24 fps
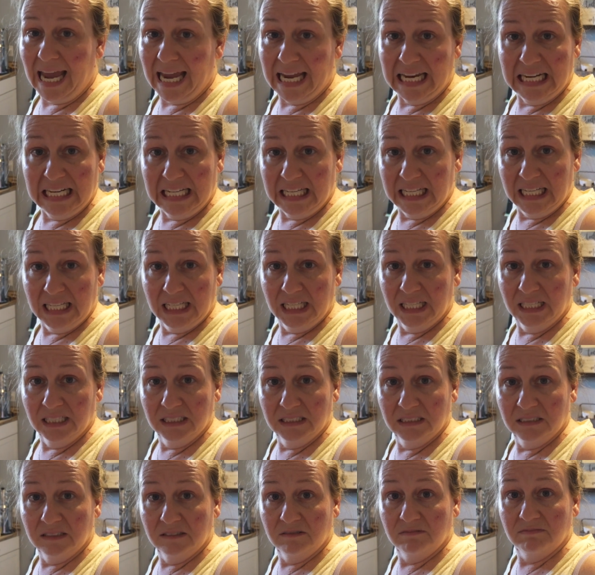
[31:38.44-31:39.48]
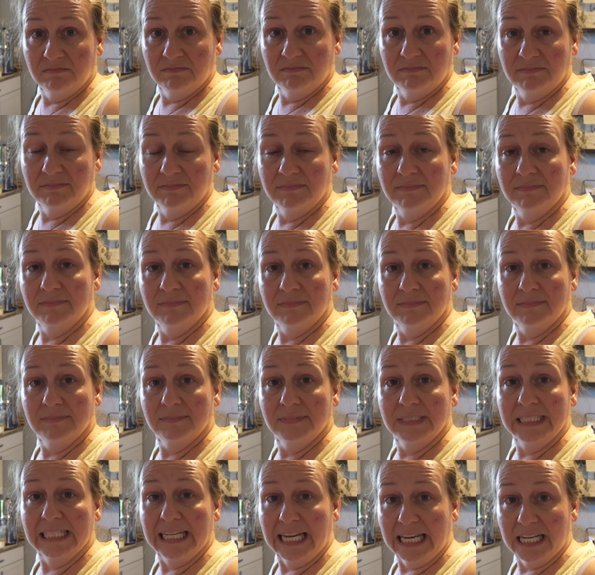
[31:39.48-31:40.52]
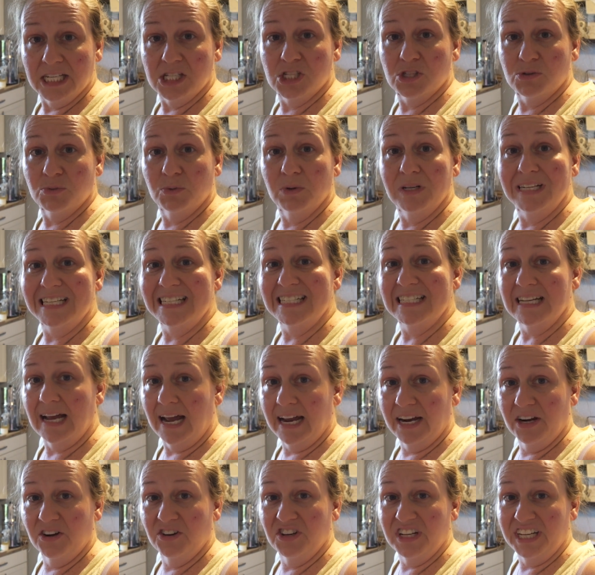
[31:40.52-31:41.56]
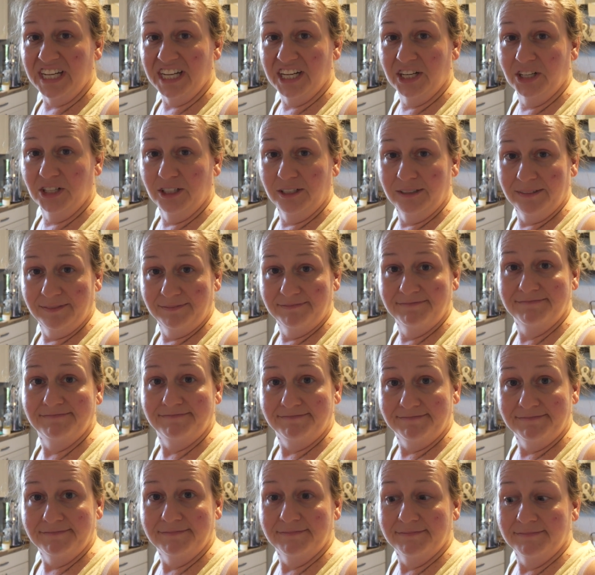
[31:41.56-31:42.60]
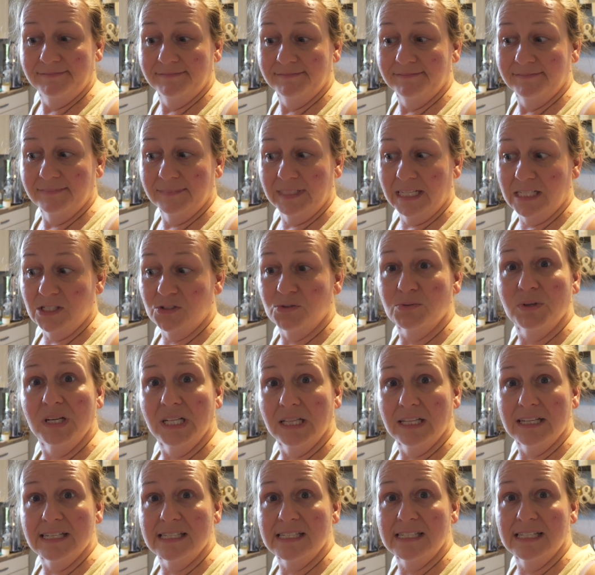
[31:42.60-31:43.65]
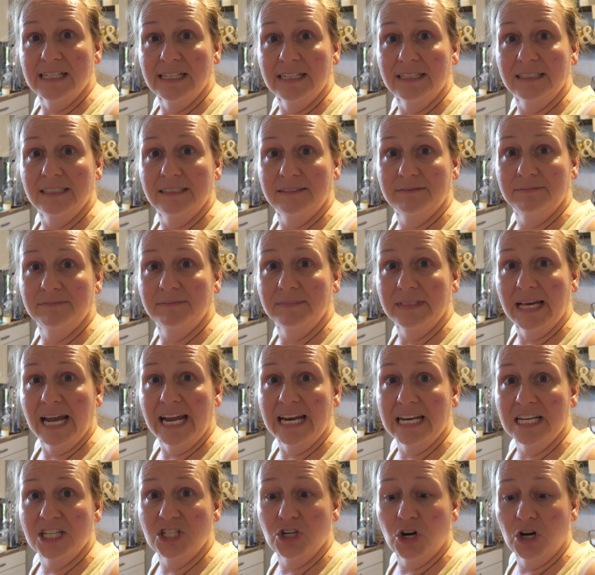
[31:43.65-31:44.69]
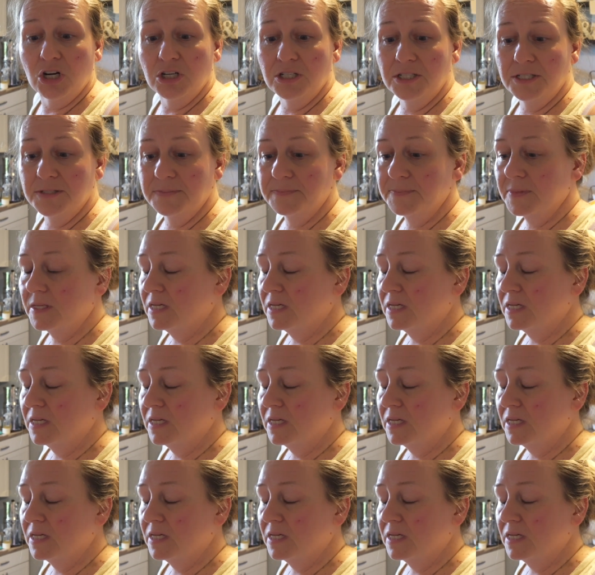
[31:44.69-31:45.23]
80 to get us through an entire year. That's realistic. 80 jars.